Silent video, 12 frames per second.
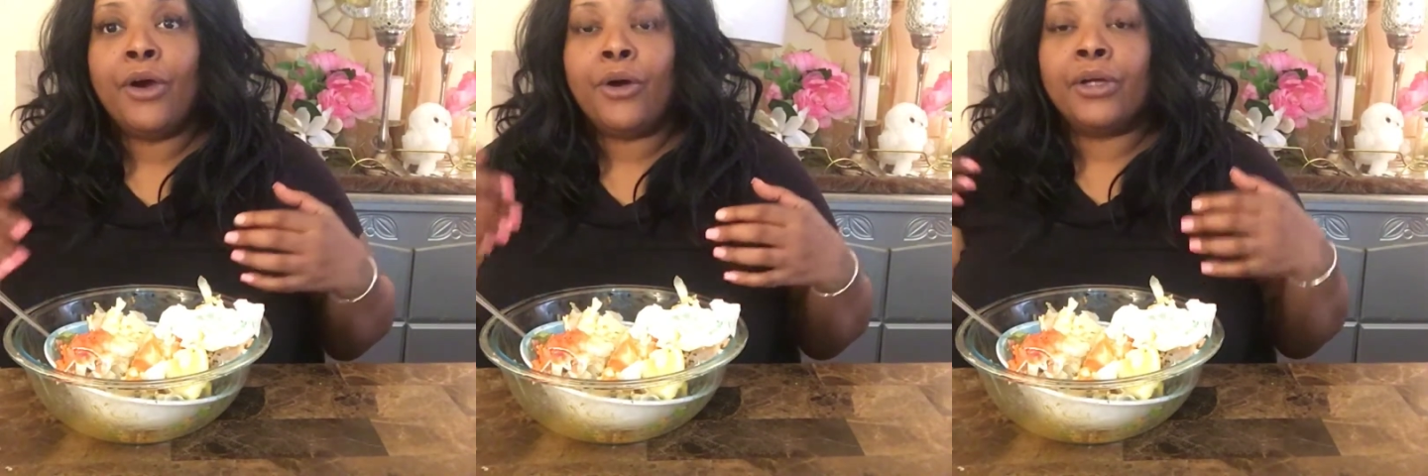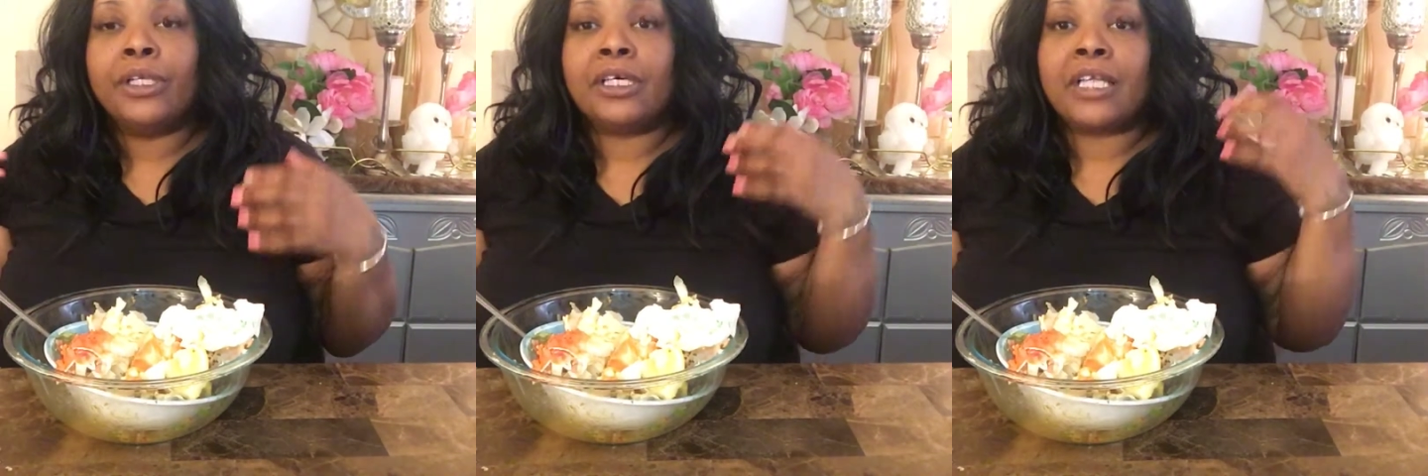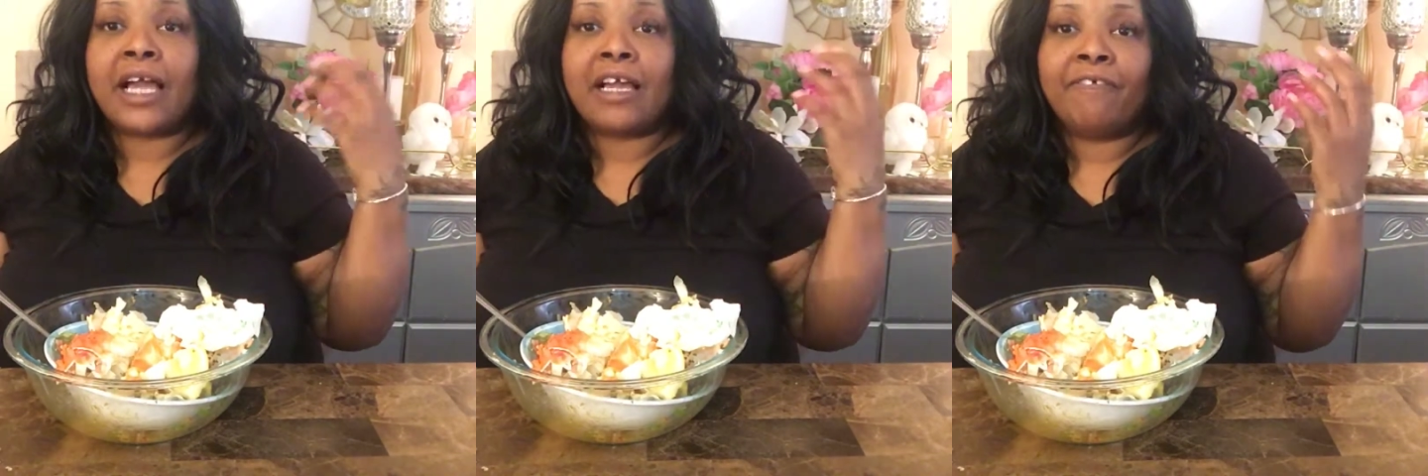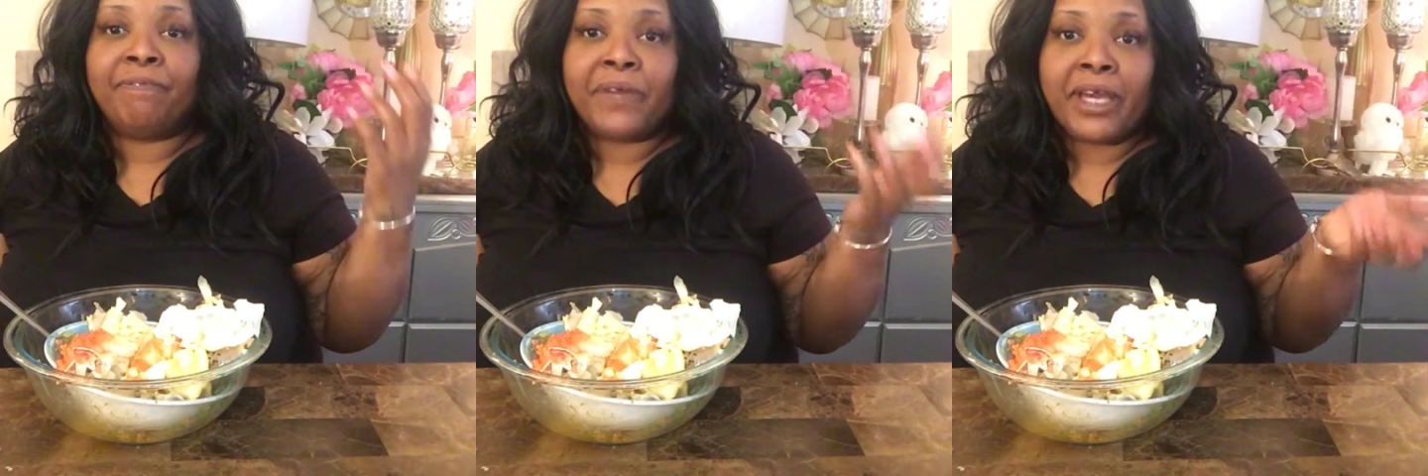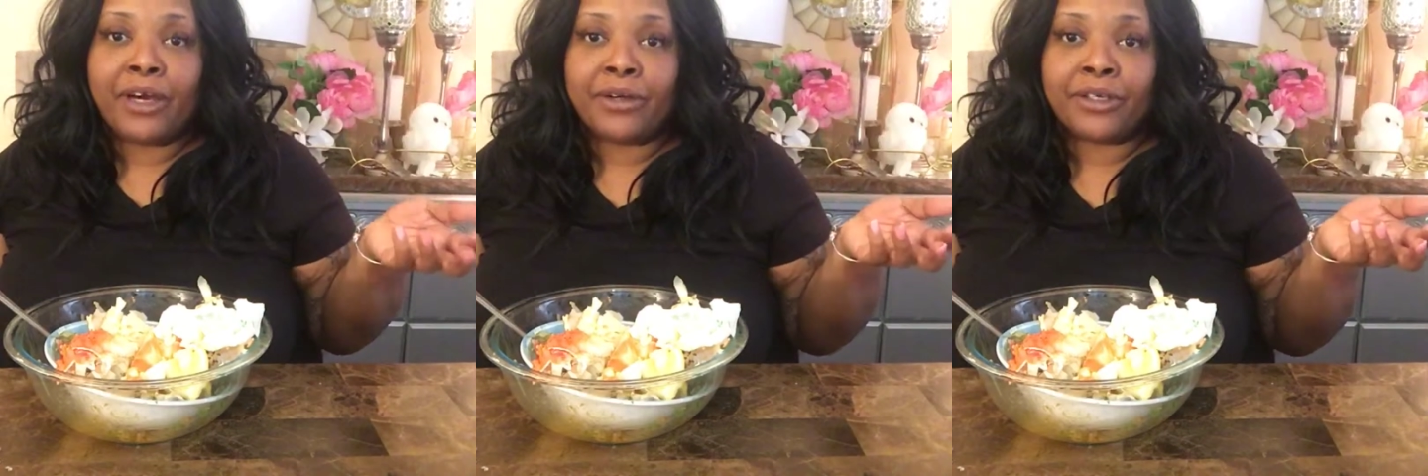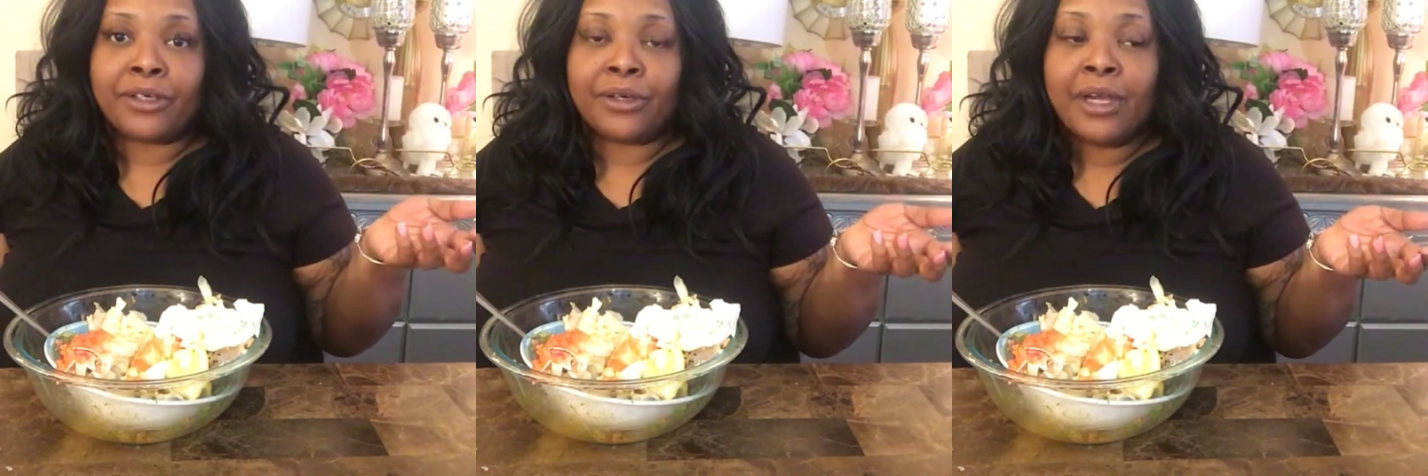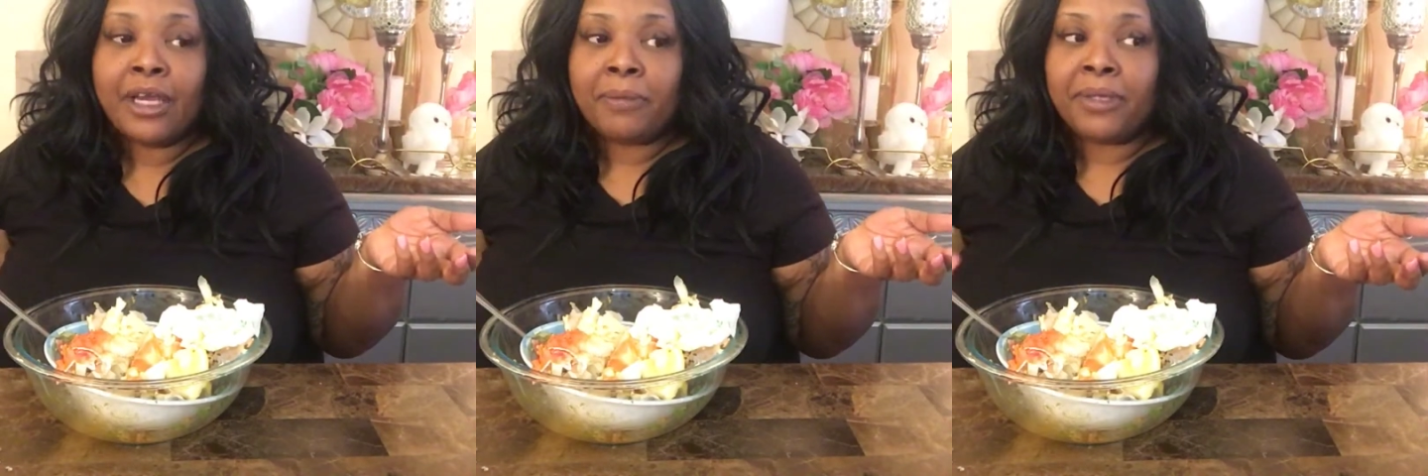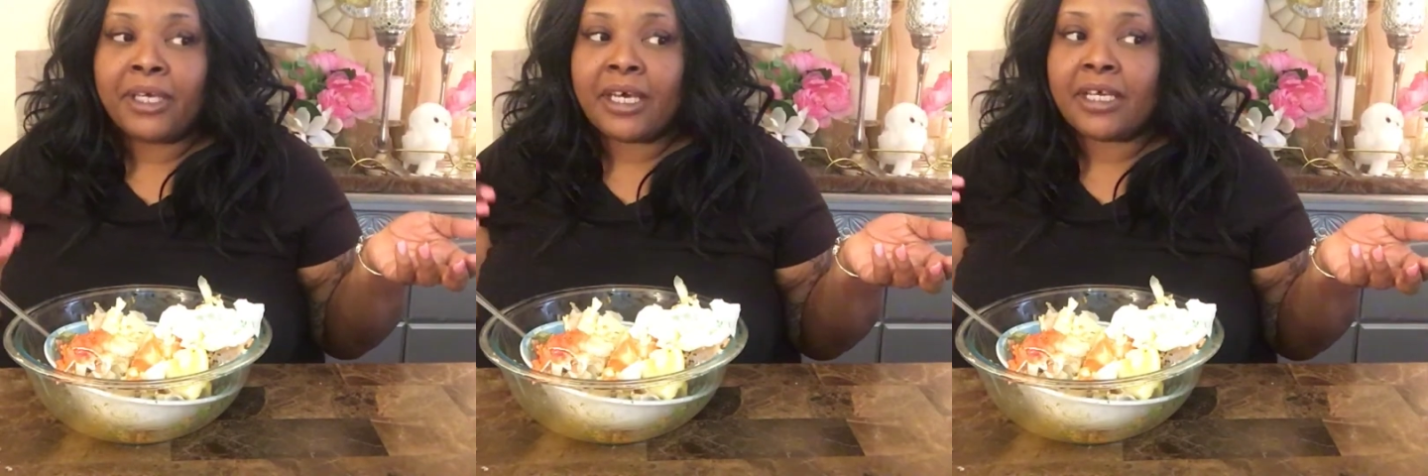or look like a failure,
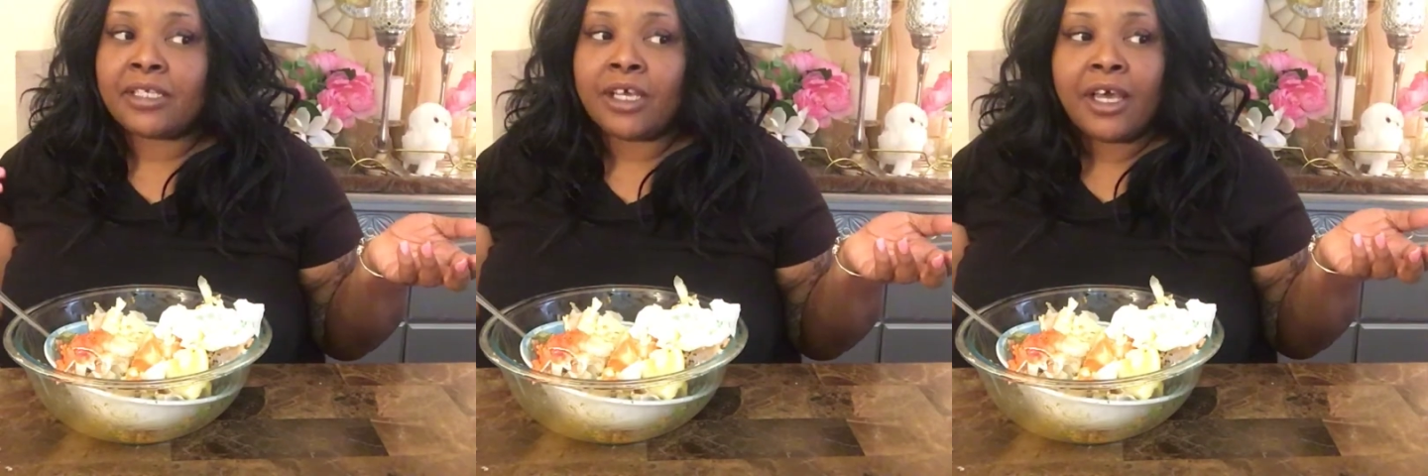because